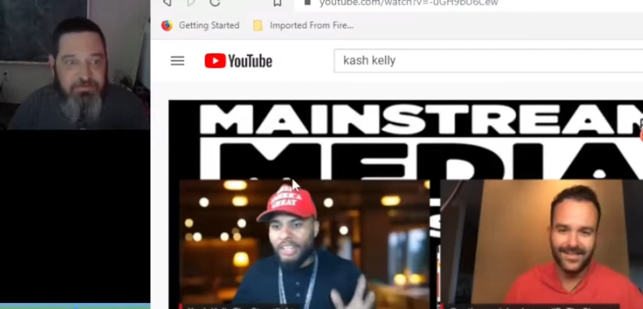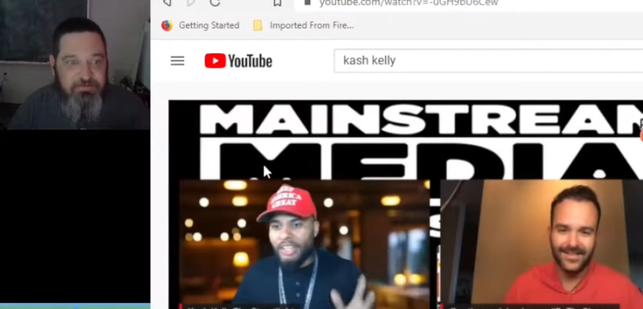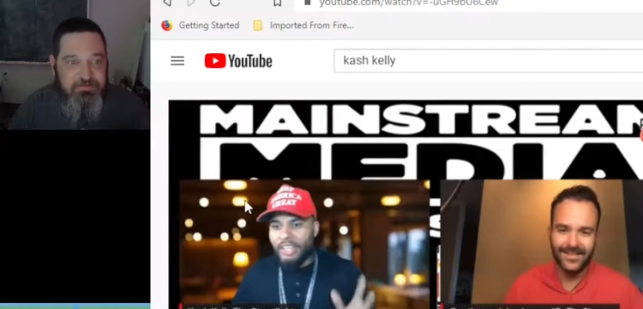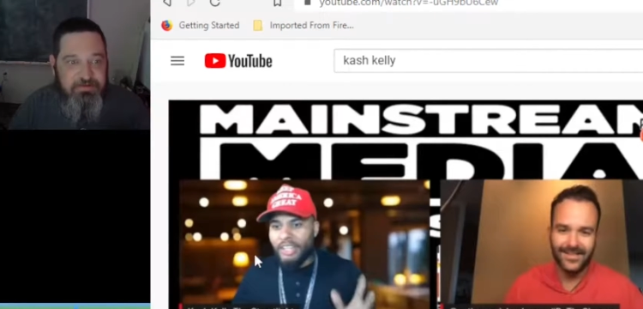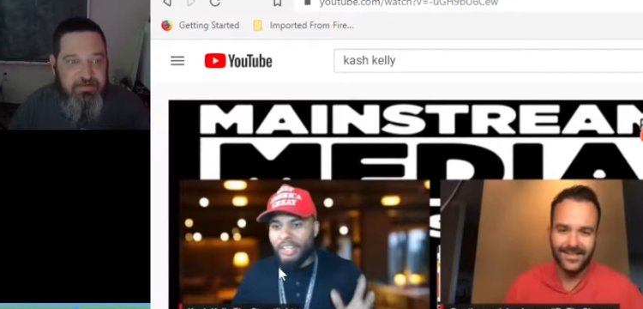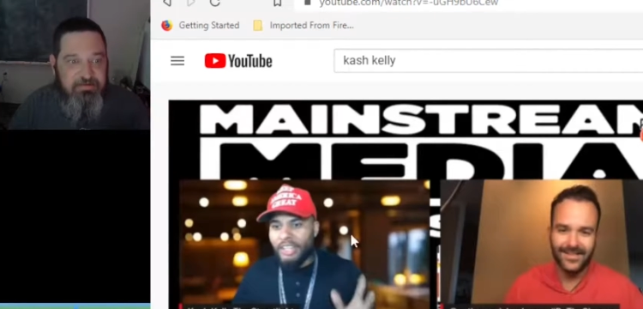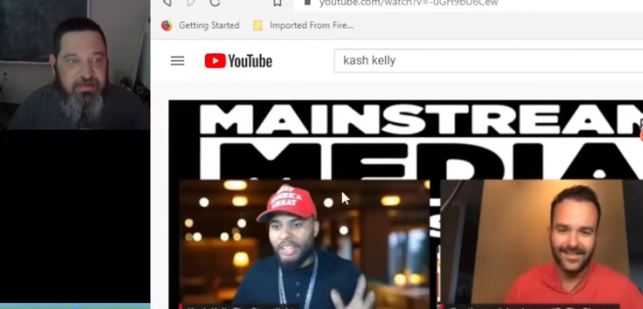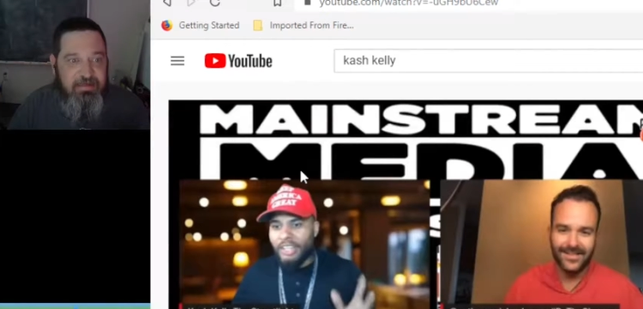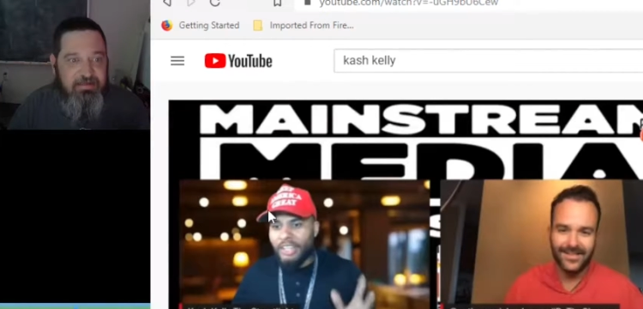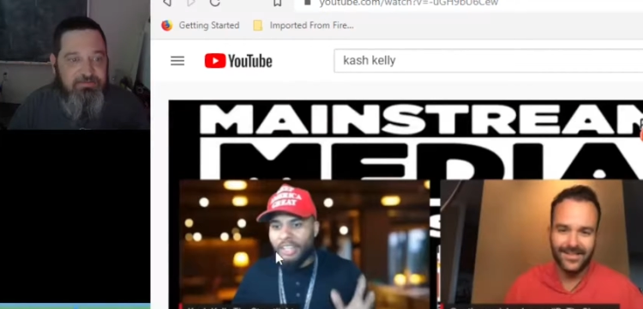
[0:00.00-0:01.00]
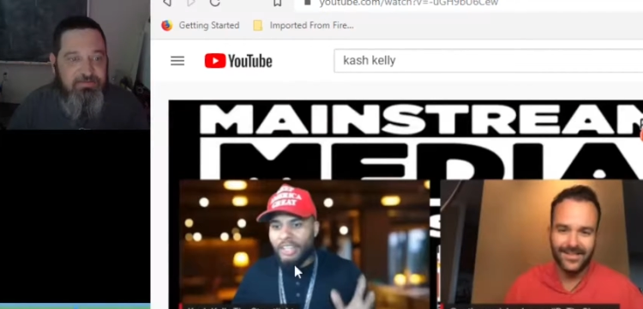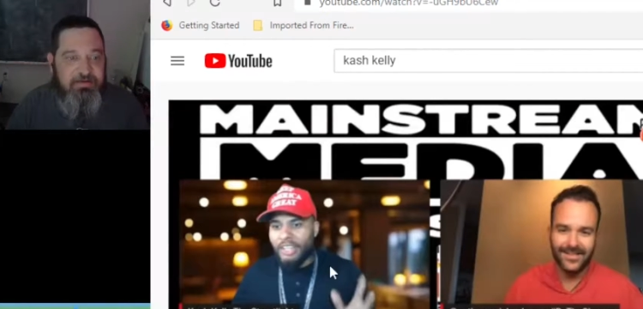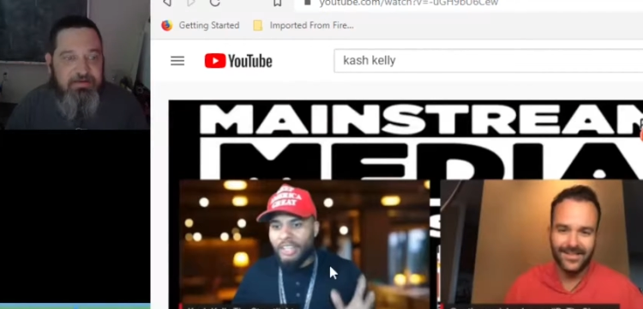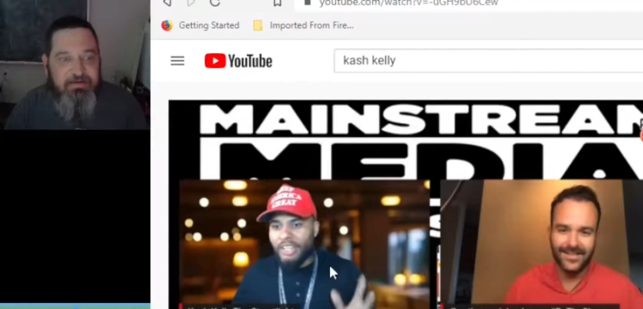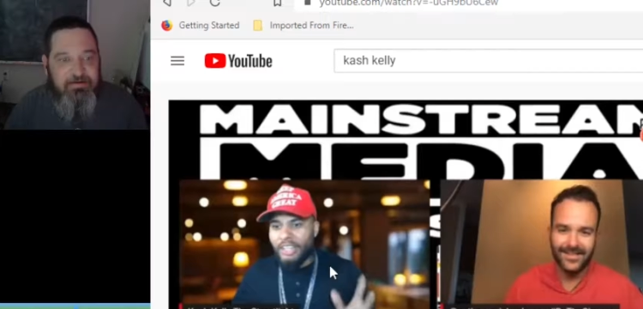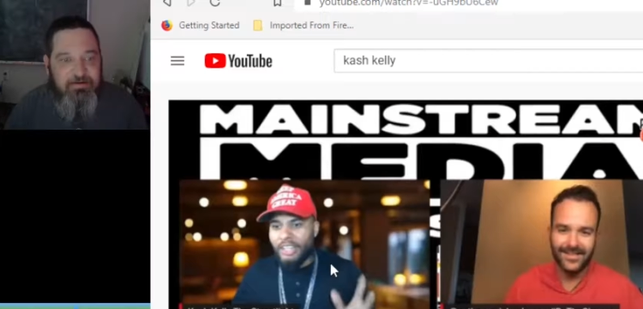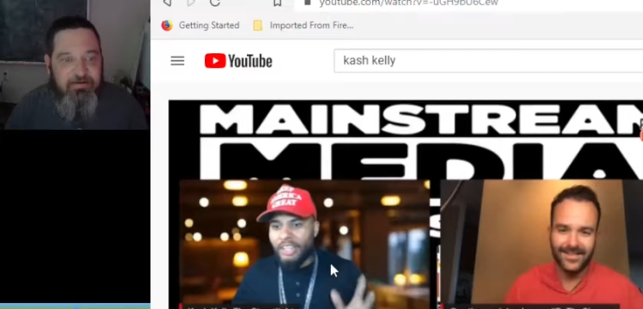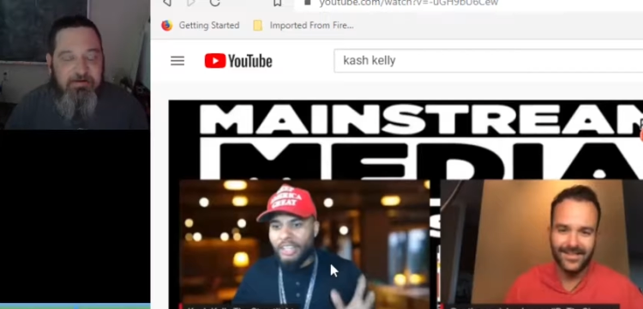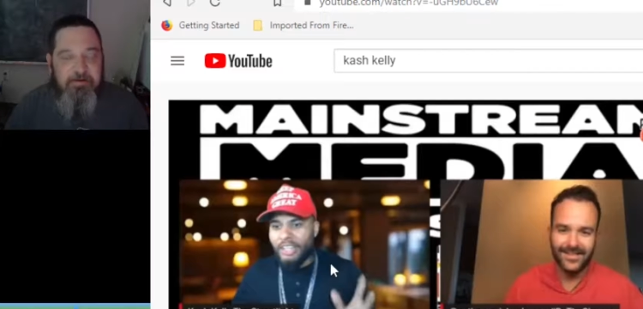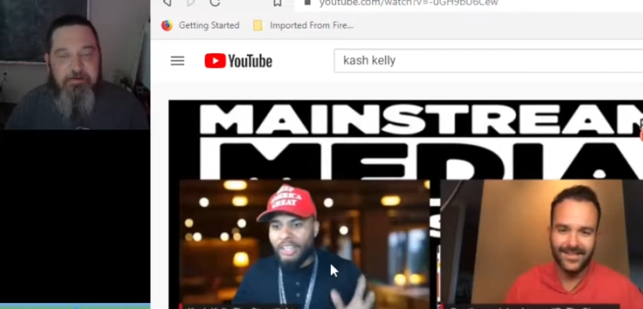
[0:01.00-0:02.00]
Speaker 1: going to check out cash right here.
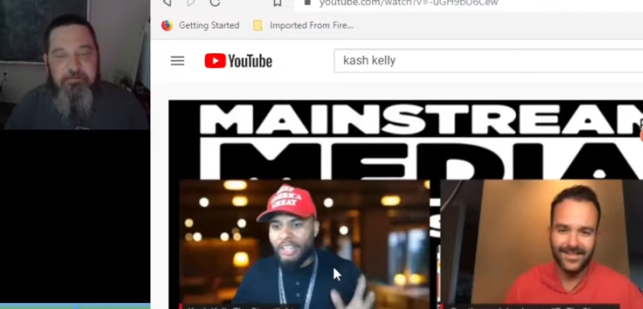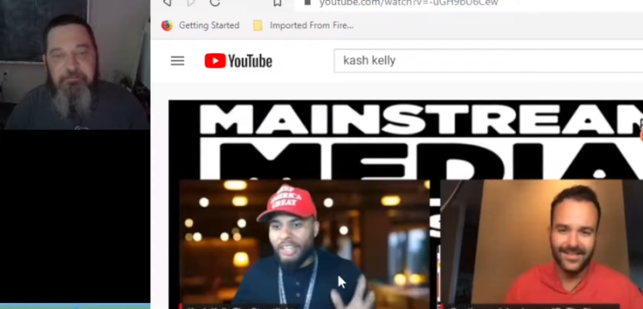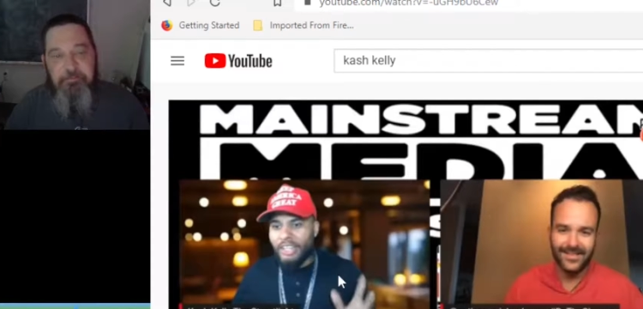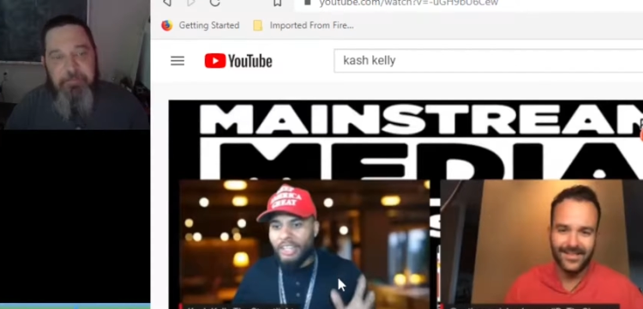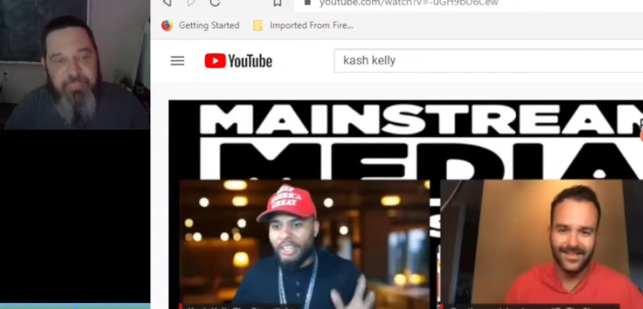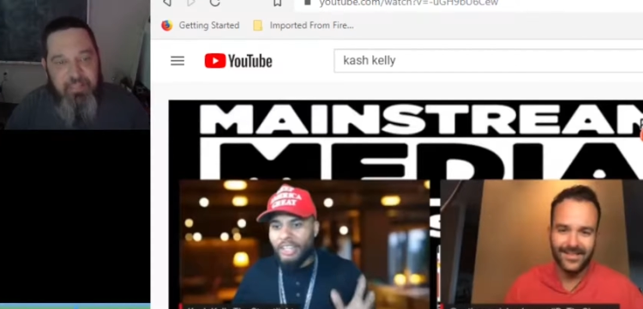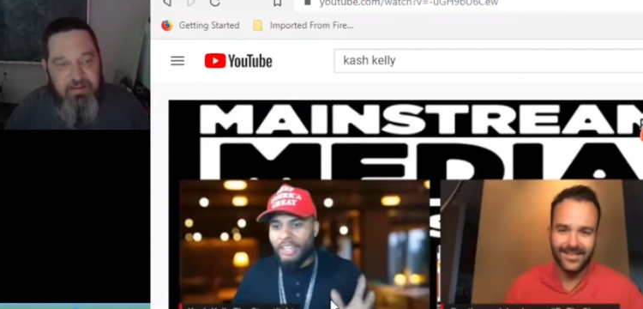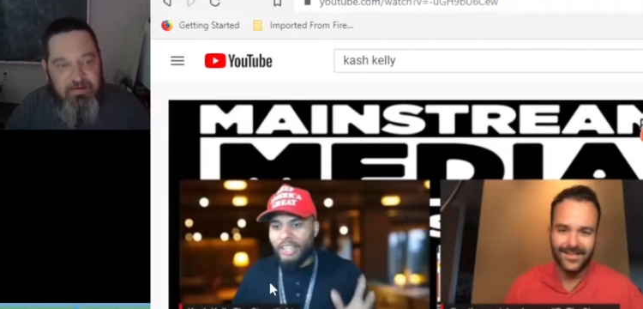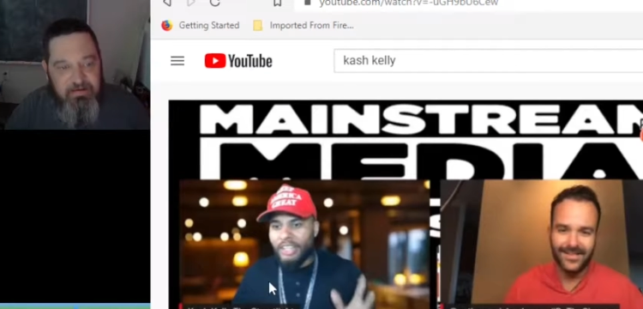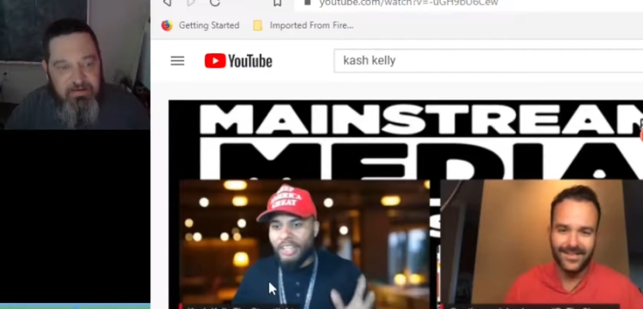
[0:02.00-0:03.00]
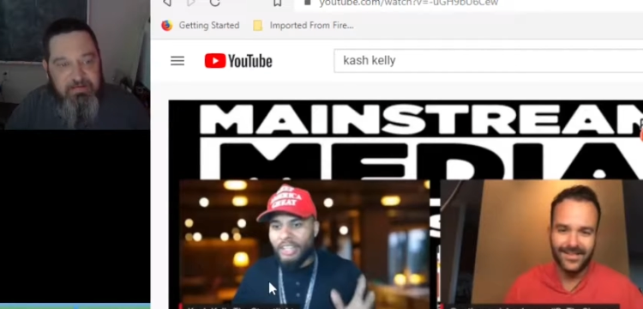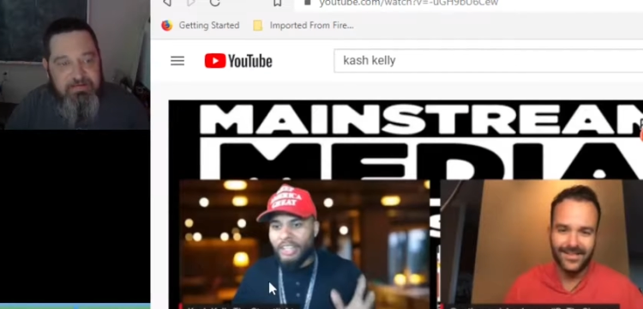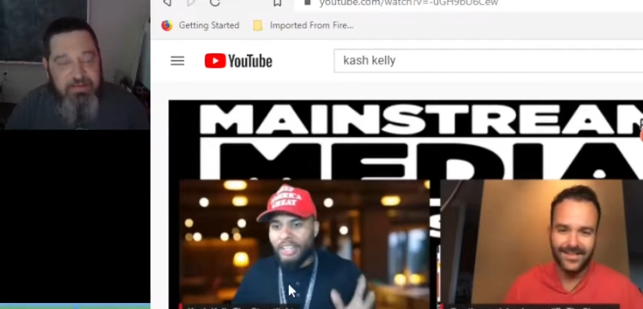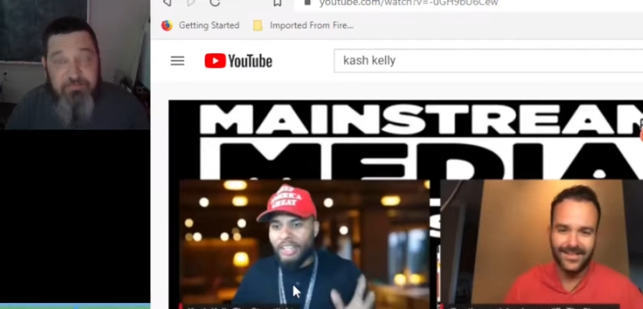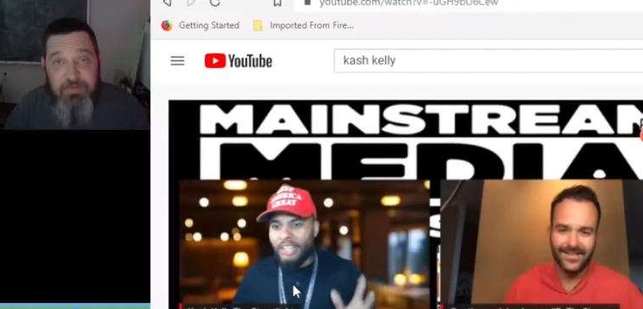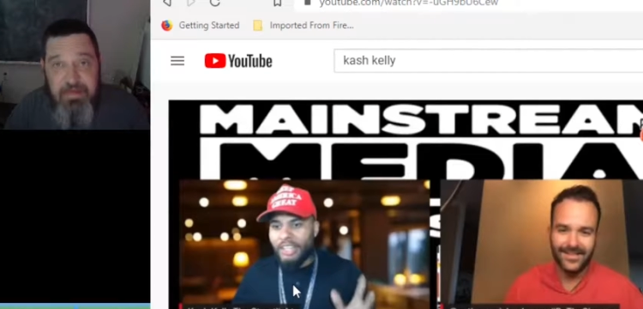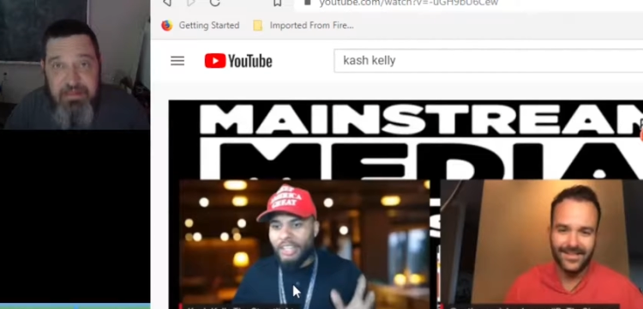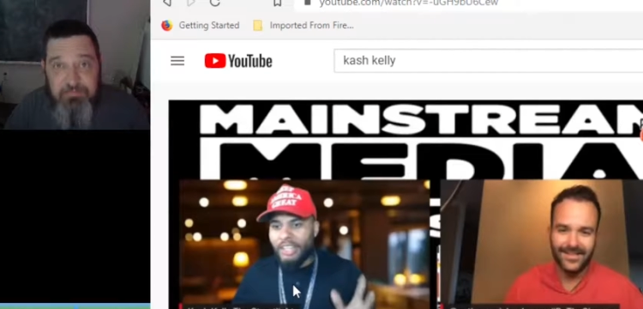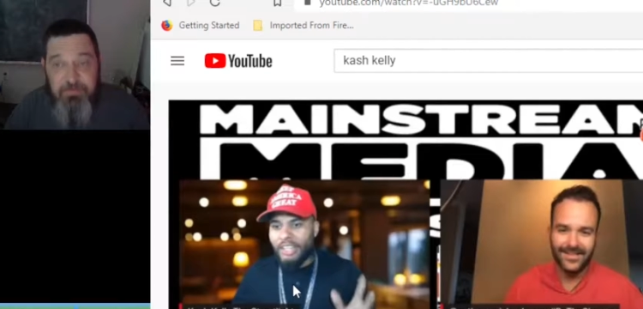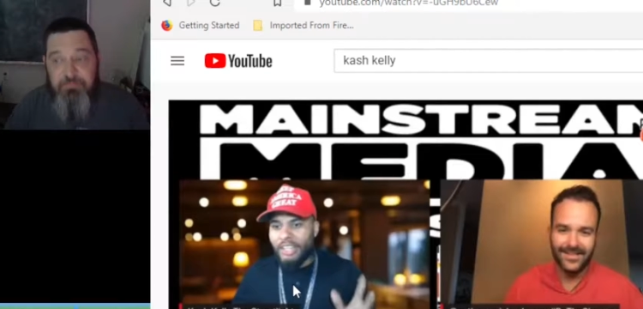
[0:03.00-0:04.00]
He's definitely
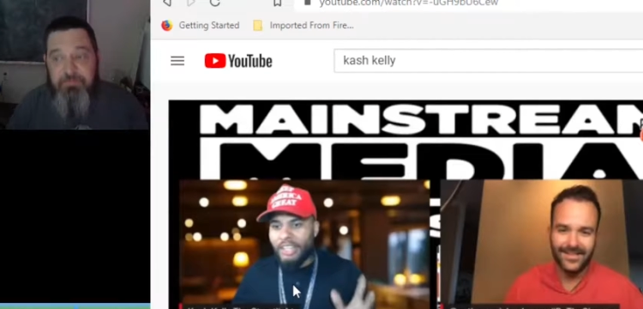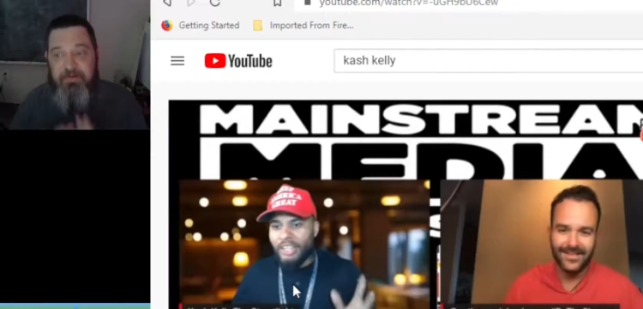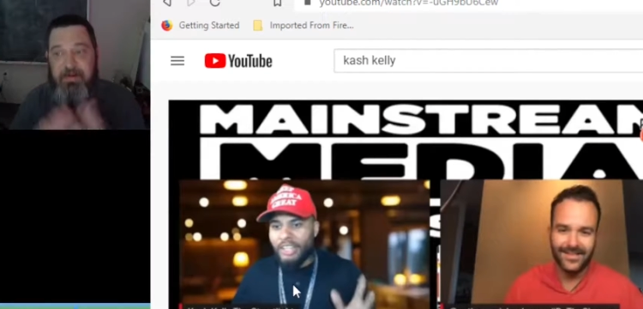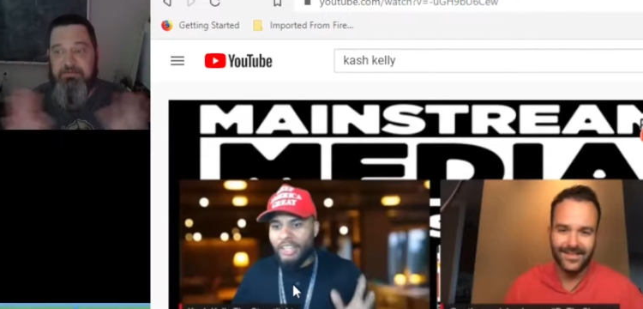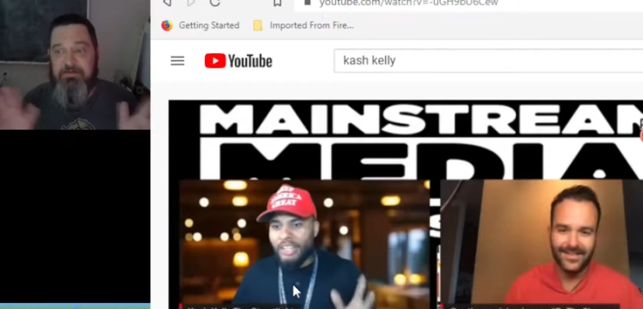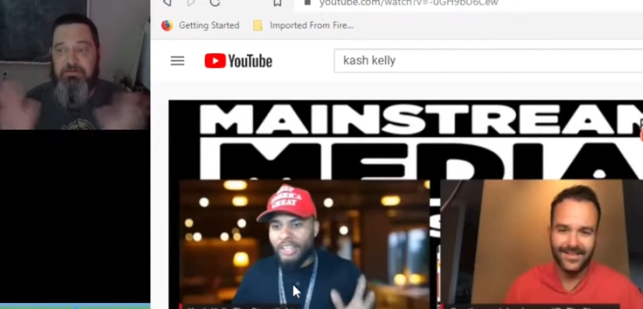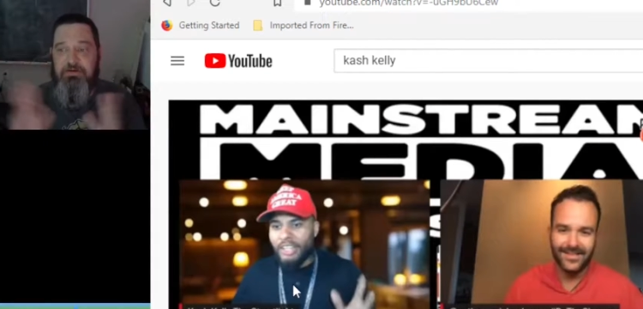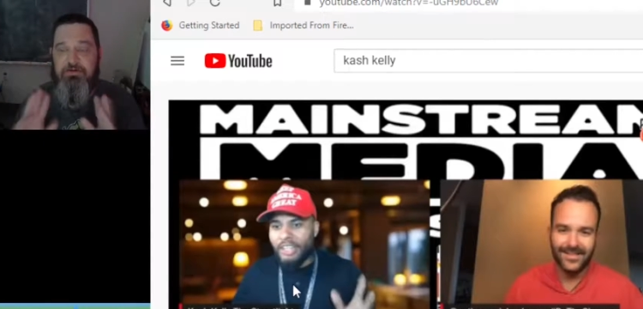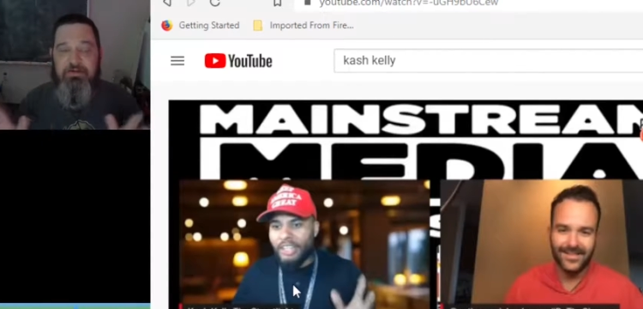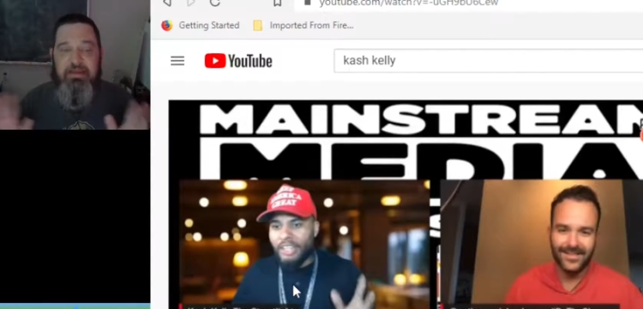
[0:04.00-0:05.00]
got the movement vibes going on.